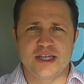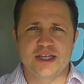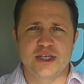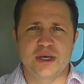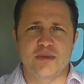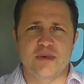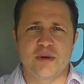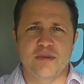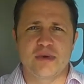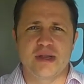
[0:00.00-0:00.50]

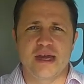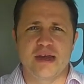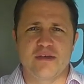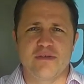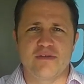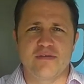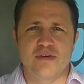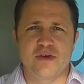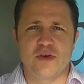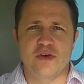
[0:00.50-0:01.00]
job update
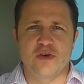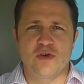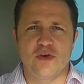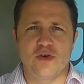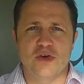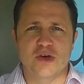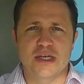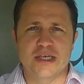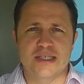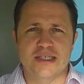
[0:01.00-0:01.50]
for
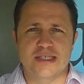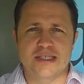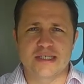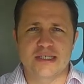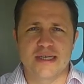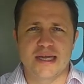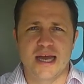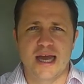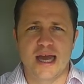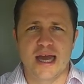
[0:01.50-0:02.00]
August.